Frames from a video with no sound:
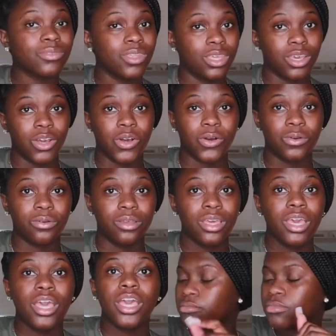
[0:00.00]
y'all,
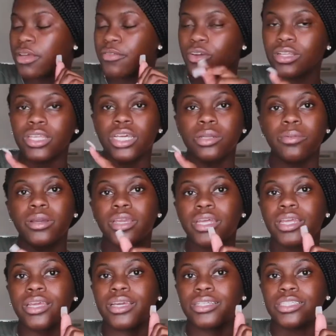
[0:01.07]
if you're thinking about
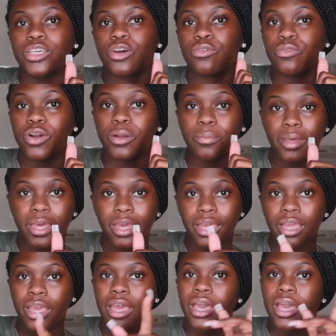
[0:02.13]
getting a Telfar bag,